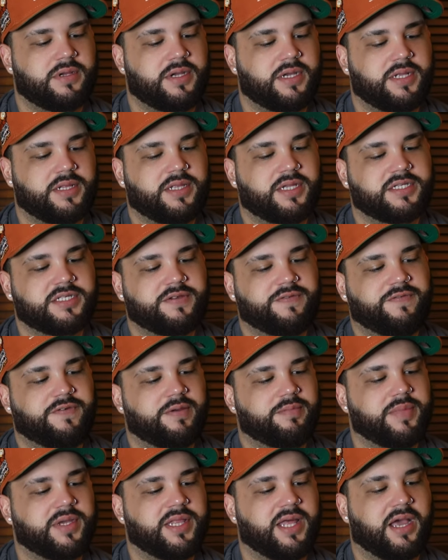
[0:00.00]
It doesn't
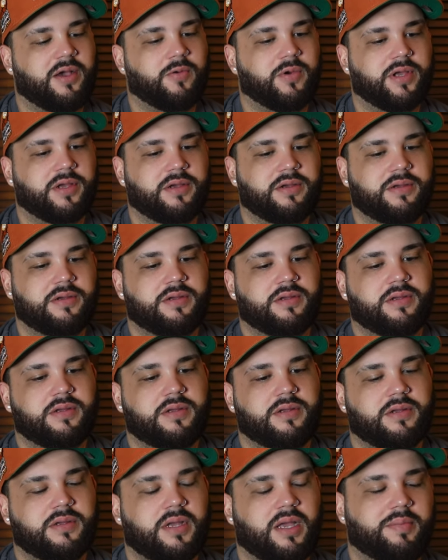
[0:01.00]
fit me that well.
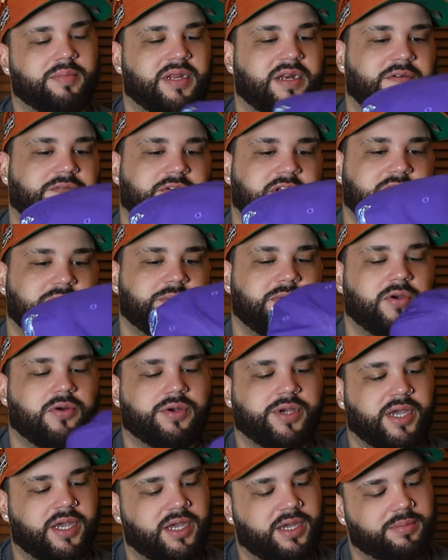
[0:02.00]
I mean, it fits me
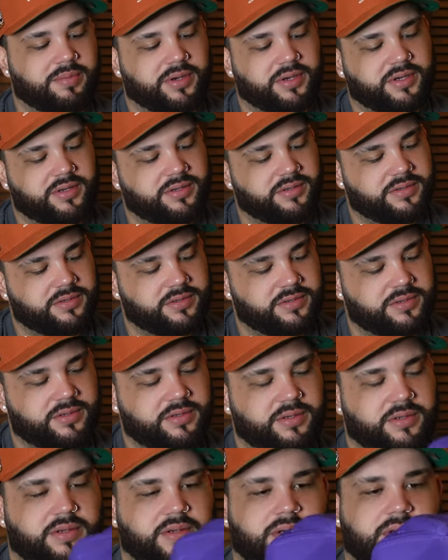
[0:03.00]
okay, but
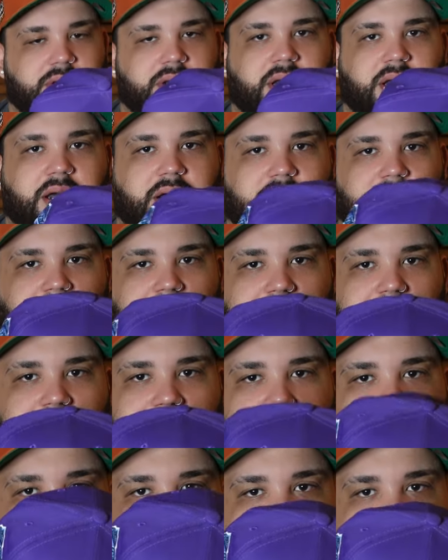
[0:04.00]
I don't know.
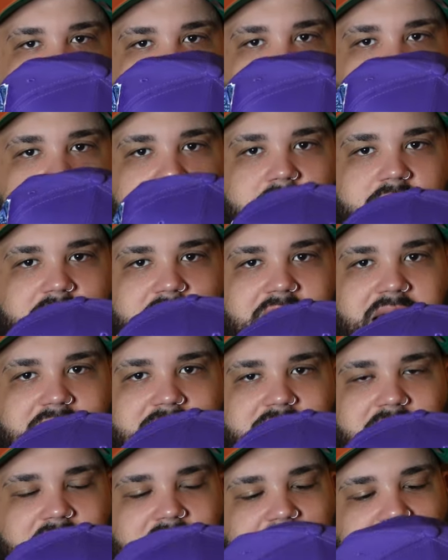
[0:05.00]

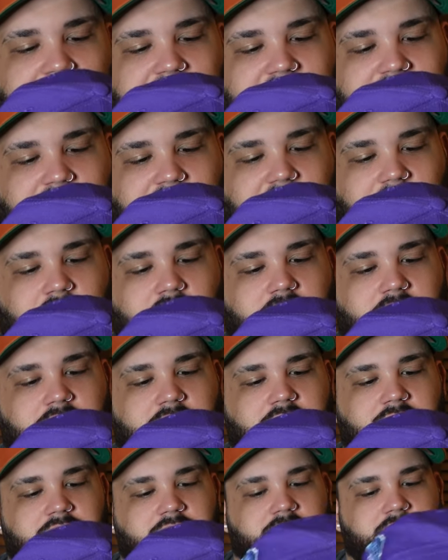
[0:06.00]
Like that Atlanta logo,
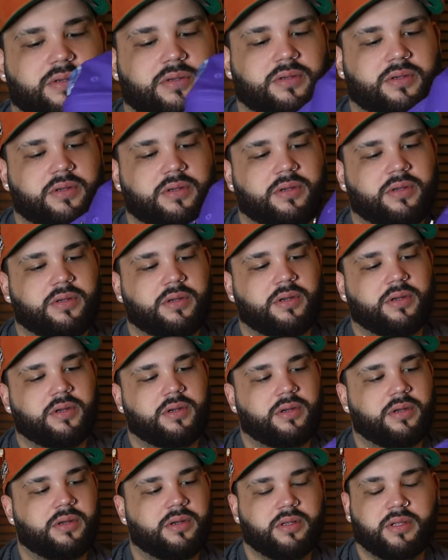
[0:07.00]
though.
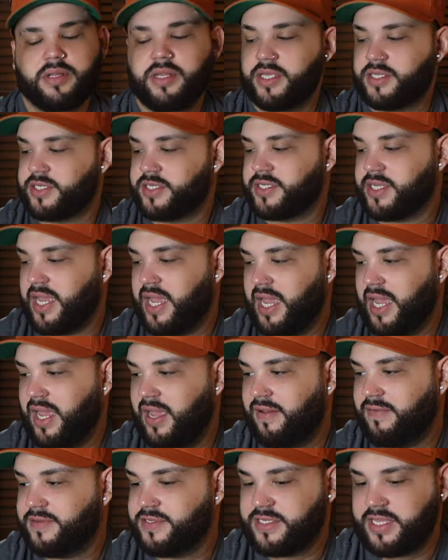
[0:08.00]
This is a
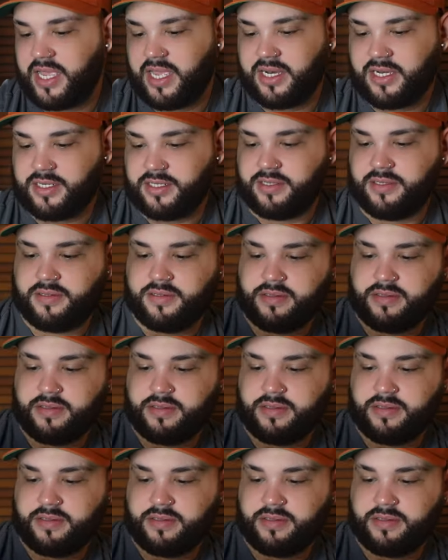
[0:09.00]
half, sadly.